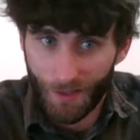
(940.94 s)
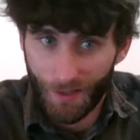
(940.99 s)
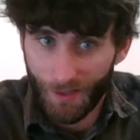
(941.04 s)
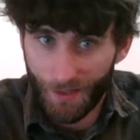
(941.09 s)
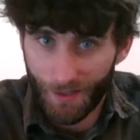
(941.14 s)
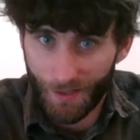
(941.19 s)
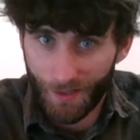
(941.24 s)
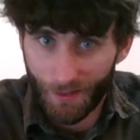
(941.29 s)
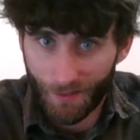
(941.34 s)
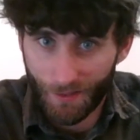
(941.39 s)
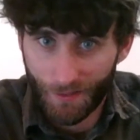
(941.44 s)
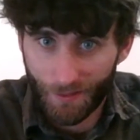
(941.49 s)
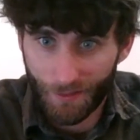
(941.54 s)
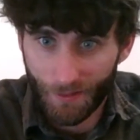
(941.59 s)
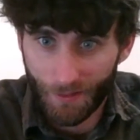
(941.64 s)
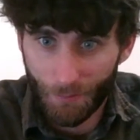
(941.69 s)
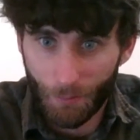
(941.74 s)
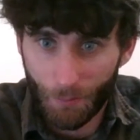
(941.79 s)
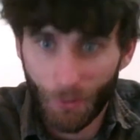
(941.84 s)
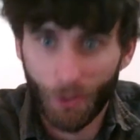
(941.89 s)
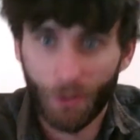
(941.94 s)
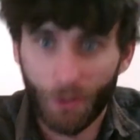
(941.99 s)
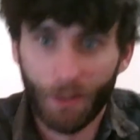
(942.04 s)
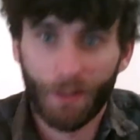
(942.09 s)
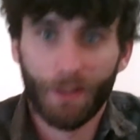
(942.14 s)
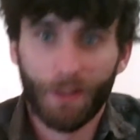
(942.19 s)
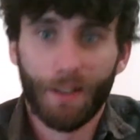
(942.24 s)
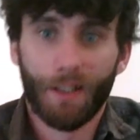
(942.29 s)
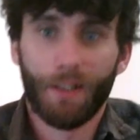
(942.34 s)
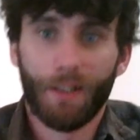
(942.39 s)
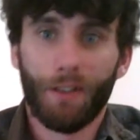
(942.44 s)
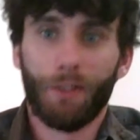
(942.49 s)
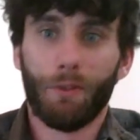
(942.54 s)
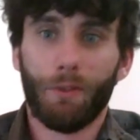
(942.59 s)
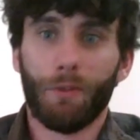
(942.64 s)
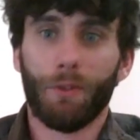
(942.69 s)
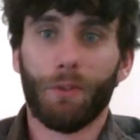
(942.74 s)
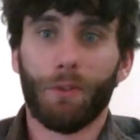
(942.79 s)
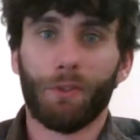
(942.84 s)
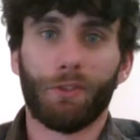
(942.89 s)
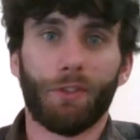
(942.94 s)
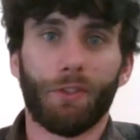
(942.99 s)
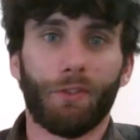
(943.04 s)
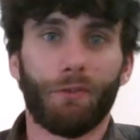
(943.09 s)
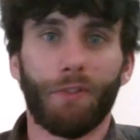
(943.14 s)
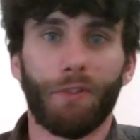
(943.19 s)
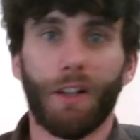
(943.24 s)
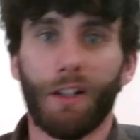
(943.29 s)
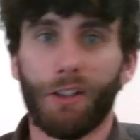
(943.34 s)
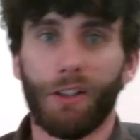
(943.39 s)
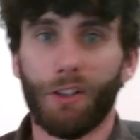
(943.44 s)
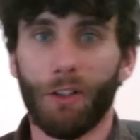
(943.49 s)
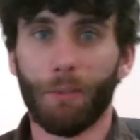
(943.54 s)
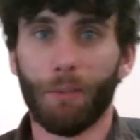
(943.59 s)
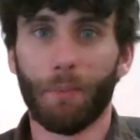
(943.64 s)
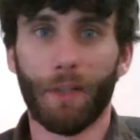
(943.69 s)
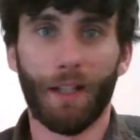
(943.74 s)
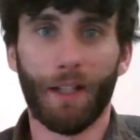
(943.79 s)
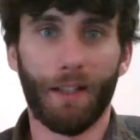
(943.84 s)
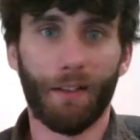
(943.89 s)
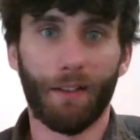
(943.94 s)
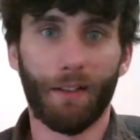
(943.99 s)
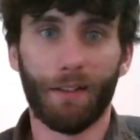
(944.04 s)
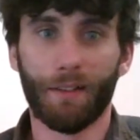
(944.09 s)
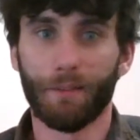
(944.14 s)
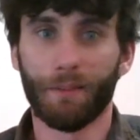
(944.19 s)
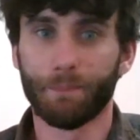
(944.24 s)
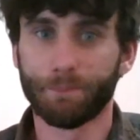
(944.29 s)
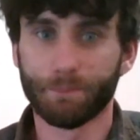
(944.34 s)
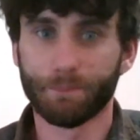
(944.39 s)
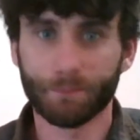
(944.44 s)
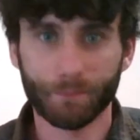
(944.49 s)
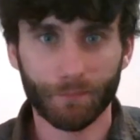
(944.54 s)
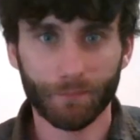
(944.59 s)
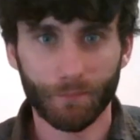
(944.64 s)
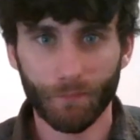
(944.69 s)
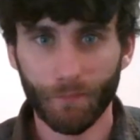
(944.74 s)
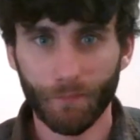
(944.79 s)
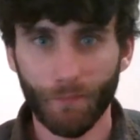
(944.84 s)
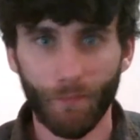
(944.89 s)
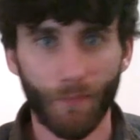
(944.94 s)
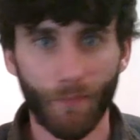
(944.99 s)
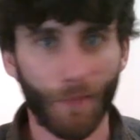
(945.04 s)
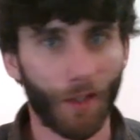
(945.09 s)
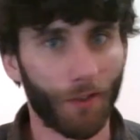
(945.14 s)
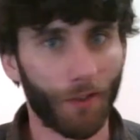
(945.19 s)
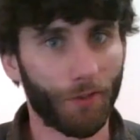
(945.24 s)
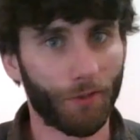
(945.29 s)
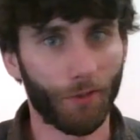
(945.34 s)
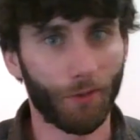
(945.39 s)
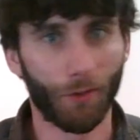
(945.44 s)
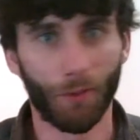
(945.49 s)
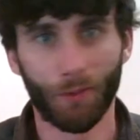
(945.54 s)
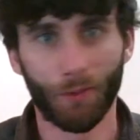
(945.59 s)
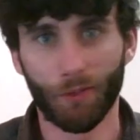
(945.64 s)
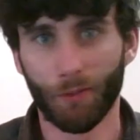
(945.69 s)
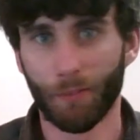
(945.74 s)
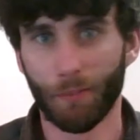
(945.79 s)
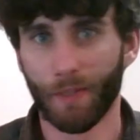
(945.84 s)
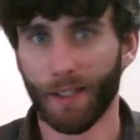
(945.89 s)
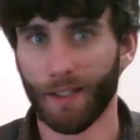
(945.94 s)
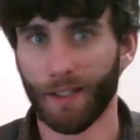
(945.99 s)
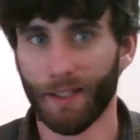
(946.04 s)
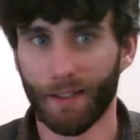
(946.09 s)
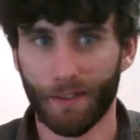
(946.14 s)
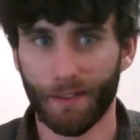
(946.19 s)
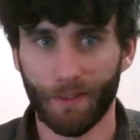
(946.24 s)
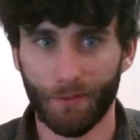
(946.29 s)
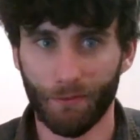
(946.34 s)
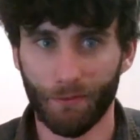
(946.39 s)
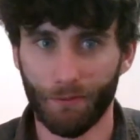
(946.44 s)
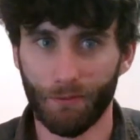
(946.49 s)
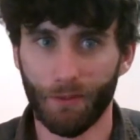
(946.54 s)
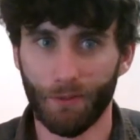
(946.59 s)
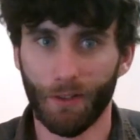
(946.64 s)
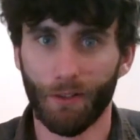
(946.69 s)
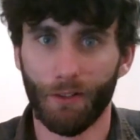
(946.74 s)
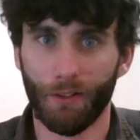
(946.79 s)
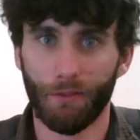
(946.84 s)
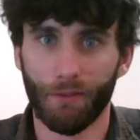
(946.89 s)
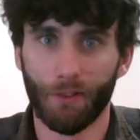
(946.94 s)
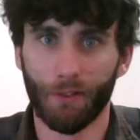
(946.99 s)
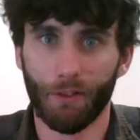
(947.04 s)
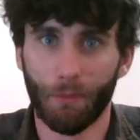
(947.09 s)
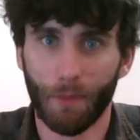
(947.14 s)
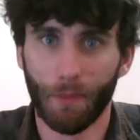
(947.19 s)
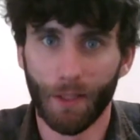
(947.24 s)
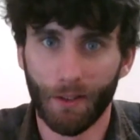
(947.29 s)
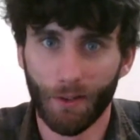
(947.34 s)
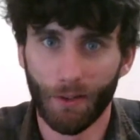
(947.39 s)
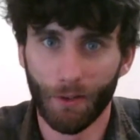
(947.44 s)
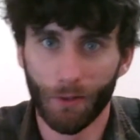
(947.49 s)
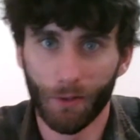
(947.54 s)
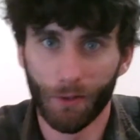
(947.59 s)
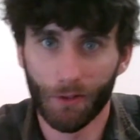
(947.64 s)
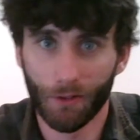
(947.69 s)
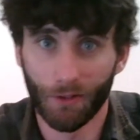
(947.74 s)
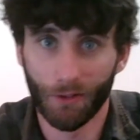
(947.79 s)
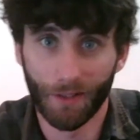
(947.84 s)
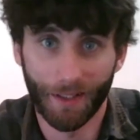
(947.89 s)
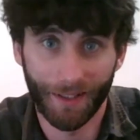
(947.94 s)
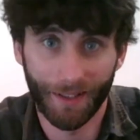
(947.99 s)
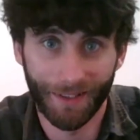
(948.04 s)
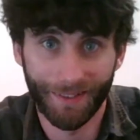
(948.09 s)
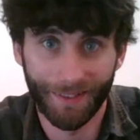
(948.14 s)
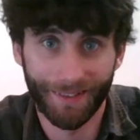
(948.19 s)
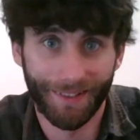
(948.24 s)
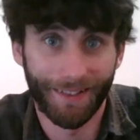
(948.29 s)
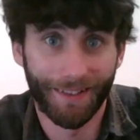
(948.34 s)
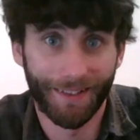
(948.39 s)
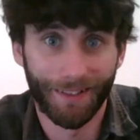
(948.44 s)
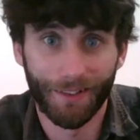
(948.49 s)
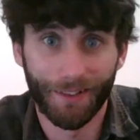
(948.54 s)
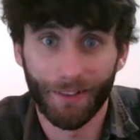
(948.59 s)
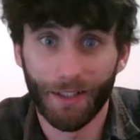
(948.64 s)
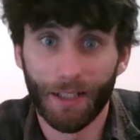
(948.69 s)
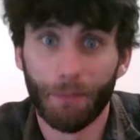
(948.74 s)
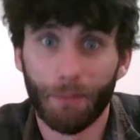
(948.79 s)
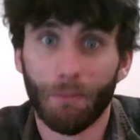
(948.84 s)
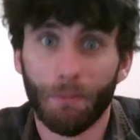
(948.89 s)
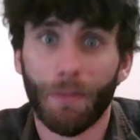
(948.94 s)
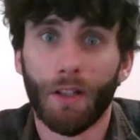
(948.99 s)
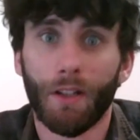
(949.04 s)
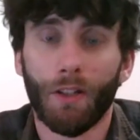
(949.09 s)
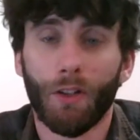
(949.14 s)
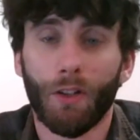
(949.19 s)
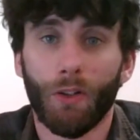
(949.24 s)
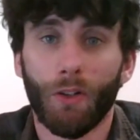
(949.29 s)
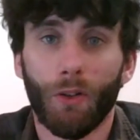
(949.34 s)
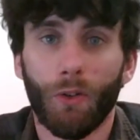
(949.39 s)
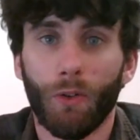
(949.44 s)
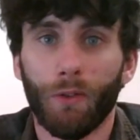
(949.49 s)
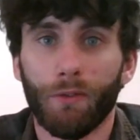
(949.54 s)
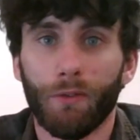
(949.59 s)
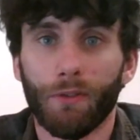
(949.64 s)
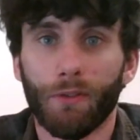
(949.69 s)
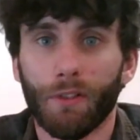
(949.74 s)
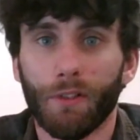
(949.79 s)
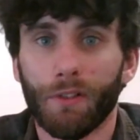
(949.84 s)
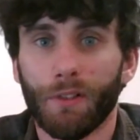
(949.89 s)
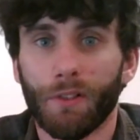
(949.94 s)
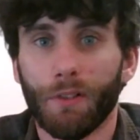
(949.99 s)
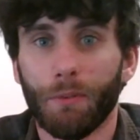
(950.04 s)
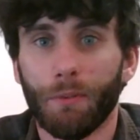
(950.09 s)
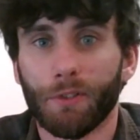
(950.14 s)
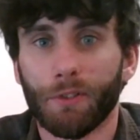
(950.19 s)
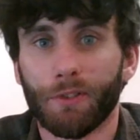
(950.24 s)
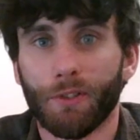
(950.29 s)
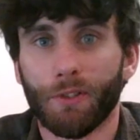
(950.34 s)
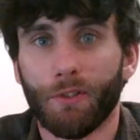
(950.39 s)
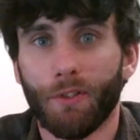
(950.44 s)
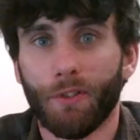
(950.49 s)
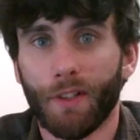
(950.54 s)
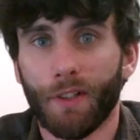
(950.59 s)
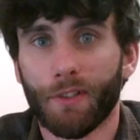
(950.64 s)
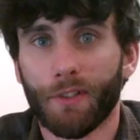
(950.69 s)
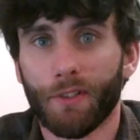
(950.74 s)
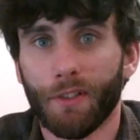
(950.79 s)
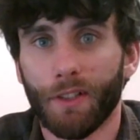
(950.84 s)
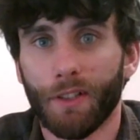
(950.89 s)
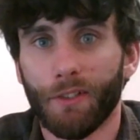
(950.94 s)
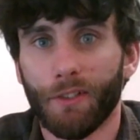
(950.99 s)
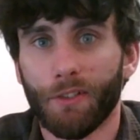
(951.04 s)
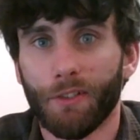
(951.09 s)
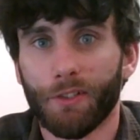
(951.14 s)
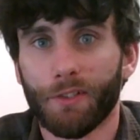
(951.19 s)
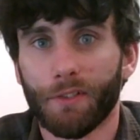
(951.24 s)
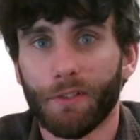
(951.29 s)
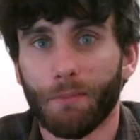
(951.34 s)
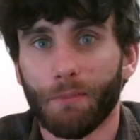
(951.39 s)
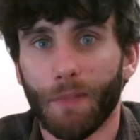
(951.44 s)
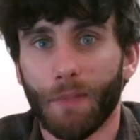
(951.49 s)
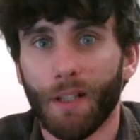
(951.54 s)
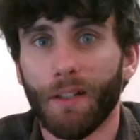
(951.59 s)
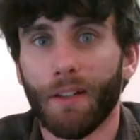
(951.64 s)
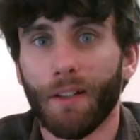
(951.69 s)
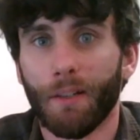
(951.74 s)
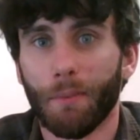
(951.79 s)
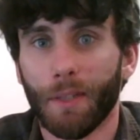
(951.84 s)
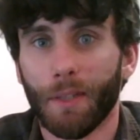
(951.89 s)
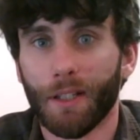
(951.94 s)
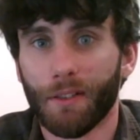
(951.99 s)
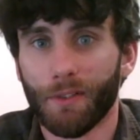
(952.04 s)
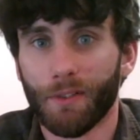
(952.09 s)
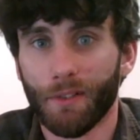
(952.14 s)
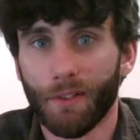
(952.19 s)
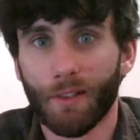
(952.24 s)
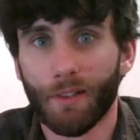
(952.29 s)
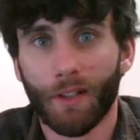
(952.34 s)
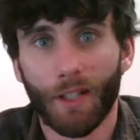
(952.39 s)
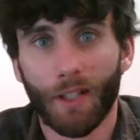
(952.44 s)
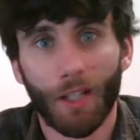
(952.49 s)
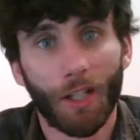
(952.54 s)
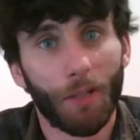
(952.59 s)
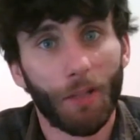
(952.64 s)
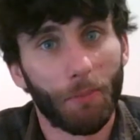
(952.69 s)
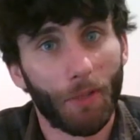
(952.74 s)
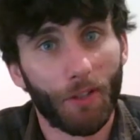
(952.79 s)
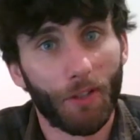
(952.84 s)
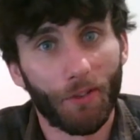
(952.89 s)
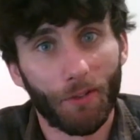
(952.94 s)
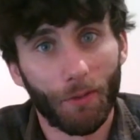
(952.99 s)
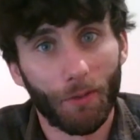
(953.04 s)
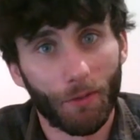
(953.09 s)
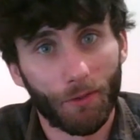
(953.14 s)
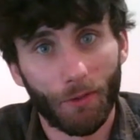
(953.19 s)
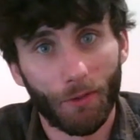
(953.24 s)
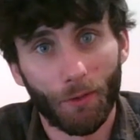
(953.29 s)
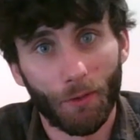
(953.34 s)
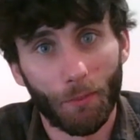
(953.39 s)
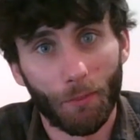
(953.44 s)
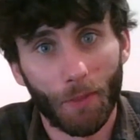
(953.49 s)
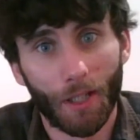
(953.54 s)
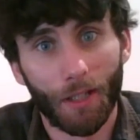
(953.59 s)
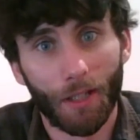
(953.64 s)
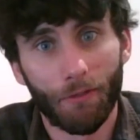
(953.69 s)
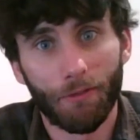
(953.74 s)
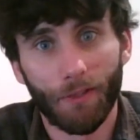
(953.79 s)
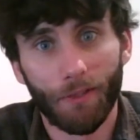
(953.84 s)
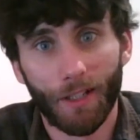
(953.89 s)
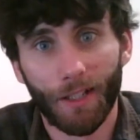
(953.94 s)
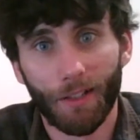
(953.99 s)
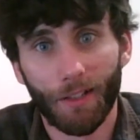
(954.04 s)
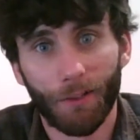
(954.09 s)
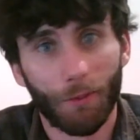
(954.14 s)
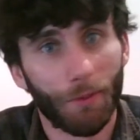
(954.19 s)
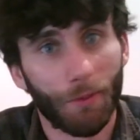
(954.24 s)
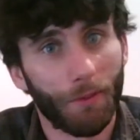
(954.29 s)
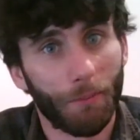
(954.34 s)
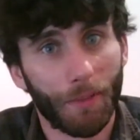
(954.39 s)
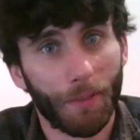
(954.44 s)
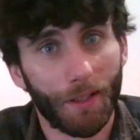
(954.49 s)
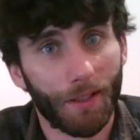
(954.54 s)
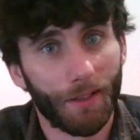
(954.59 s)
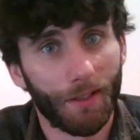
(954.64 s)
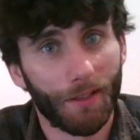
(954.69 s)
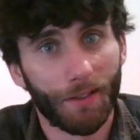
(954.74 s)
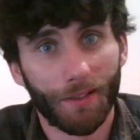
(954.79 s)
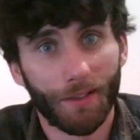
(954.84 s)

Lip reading: It's important that you don't just rock up and throw something that's very, very mediocre and that isn't in time over a bunch of traditional Irish melody makers, because you'll throw them off and you won't be